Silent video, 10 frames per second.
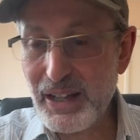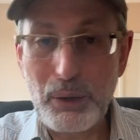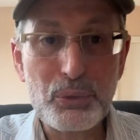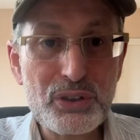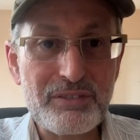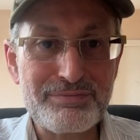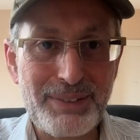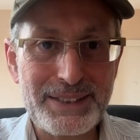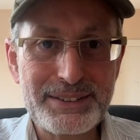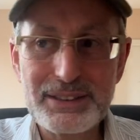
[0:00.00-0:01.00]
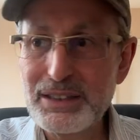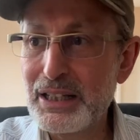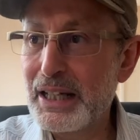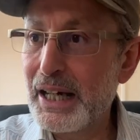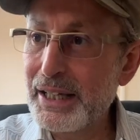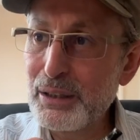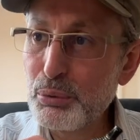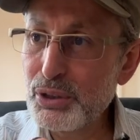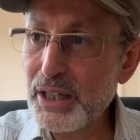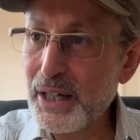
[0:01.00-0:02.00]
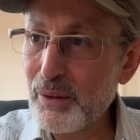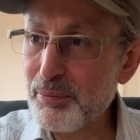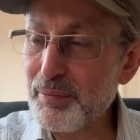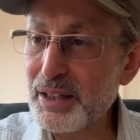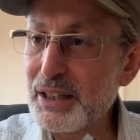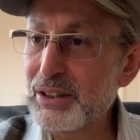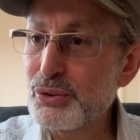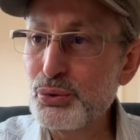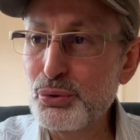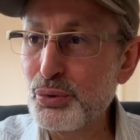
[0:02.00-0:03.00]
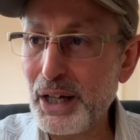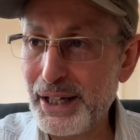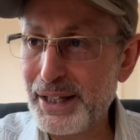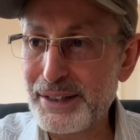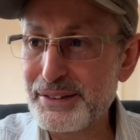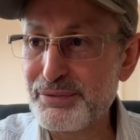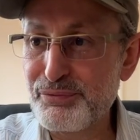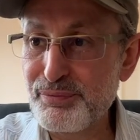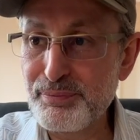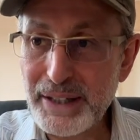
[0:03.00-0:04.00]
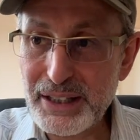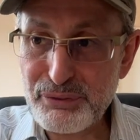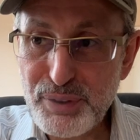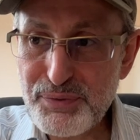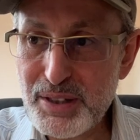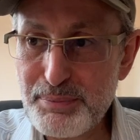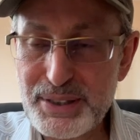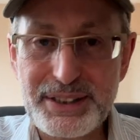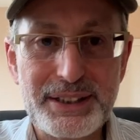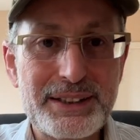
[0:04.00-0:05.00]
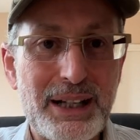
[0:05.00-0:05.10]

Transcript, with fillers: I wouldn't have minded, and it wouldn't help me to add make it 15%.